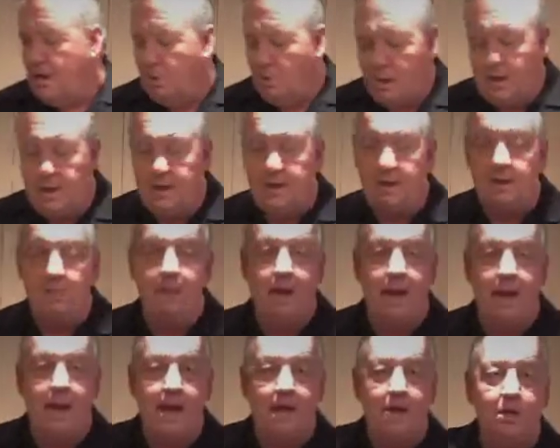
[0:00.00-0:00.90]
we'll get to the
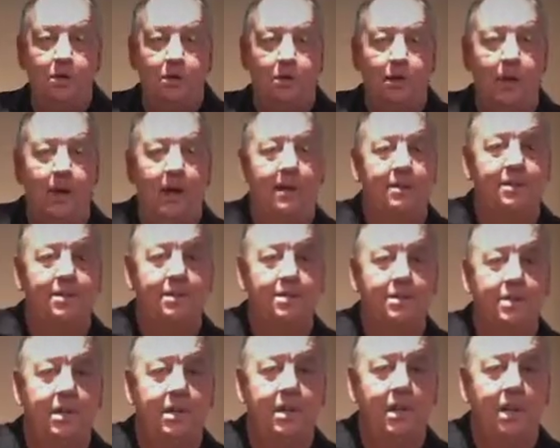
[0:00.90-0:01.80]
main
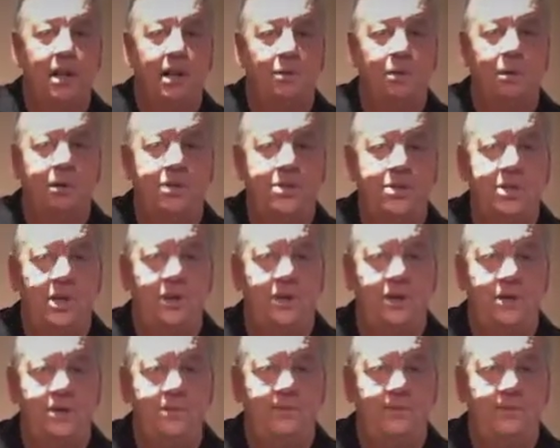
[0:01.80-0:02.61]
ingredients and we'll share this